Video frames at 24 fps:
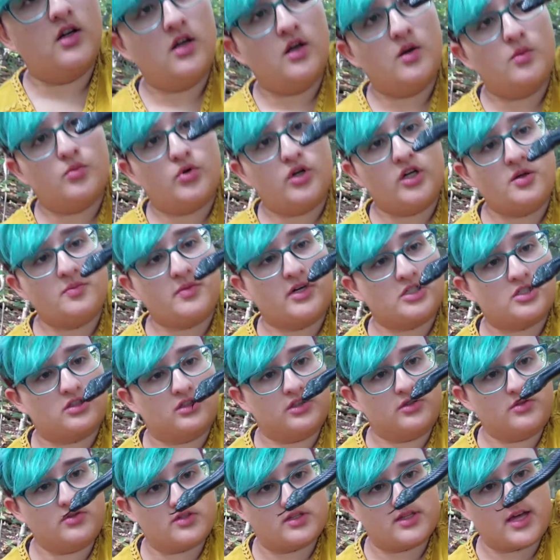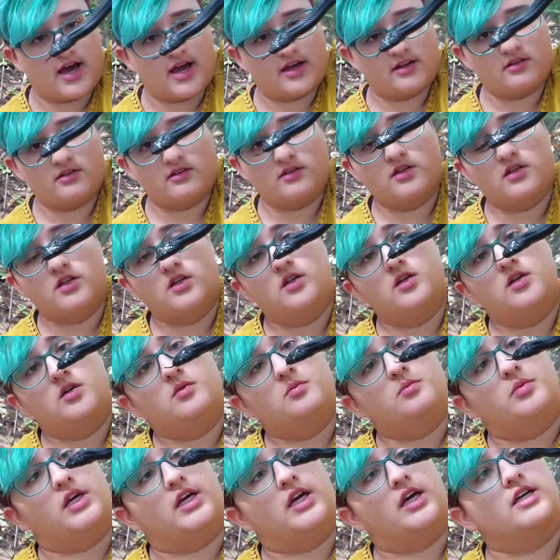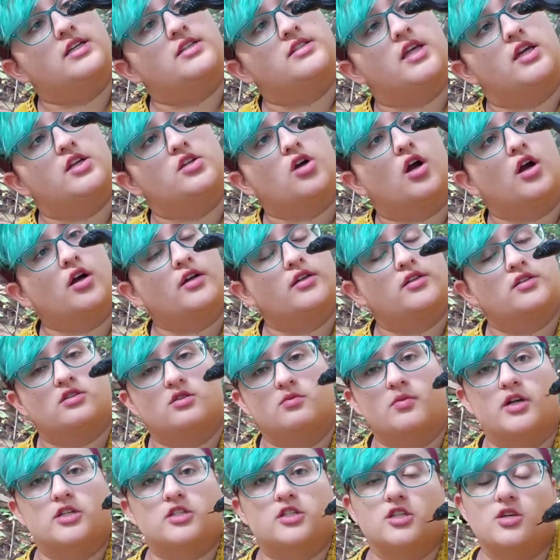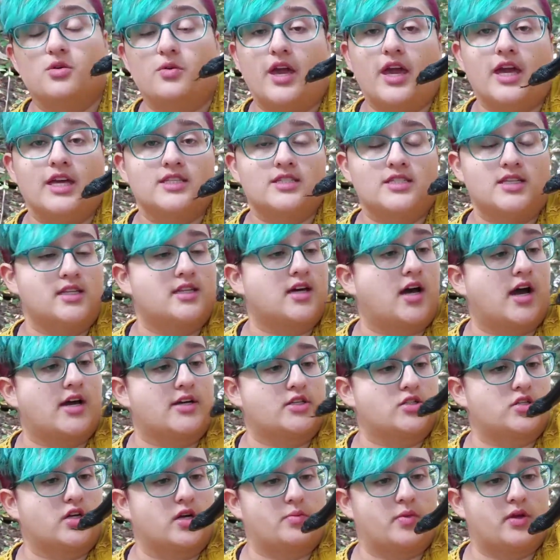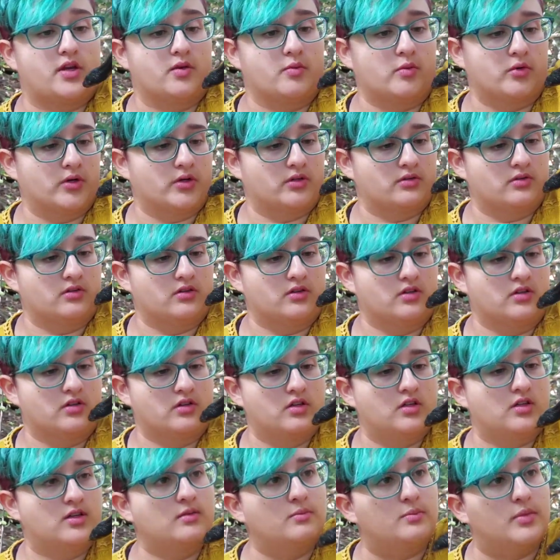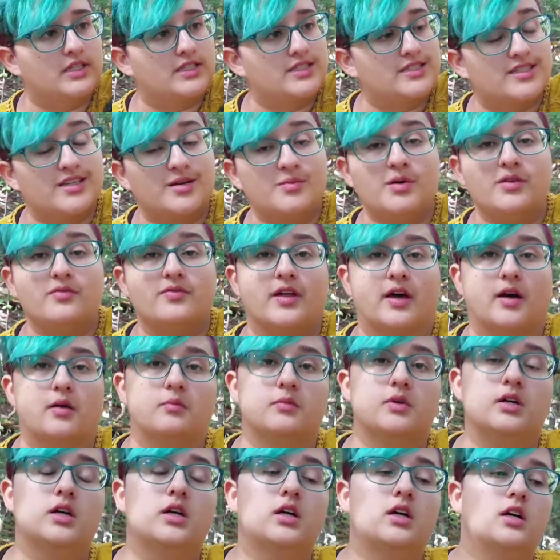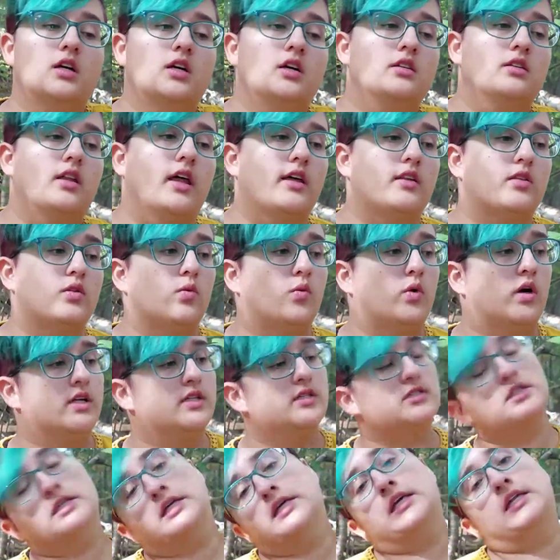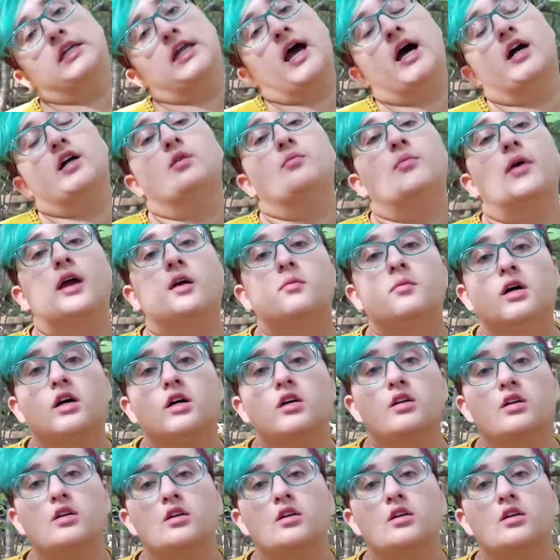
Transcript: pretty much lose that because they darken so much that you can't see the eye stripe anymore. But some of them, like the ones in Alabama